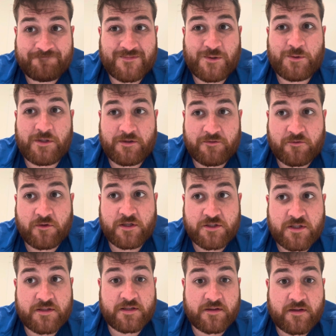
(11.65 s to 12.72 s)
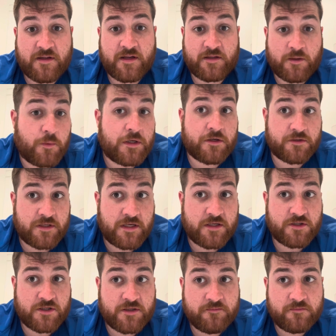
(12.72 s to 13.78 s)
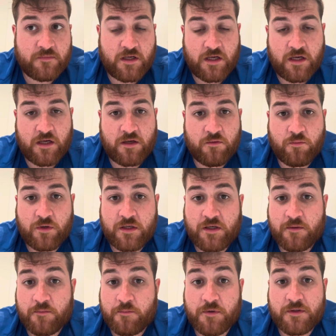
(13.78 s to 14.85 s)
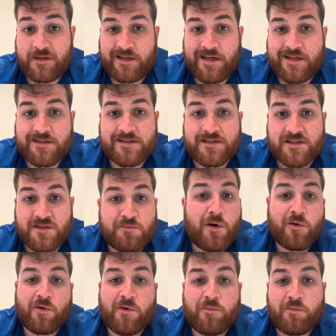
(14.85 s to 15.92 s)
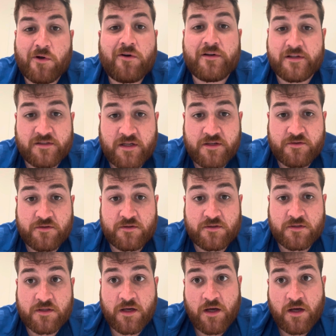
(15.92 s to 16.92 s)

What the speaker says: We differentiate the thing that we are teaching, and we can put the kids in small group learning sessions.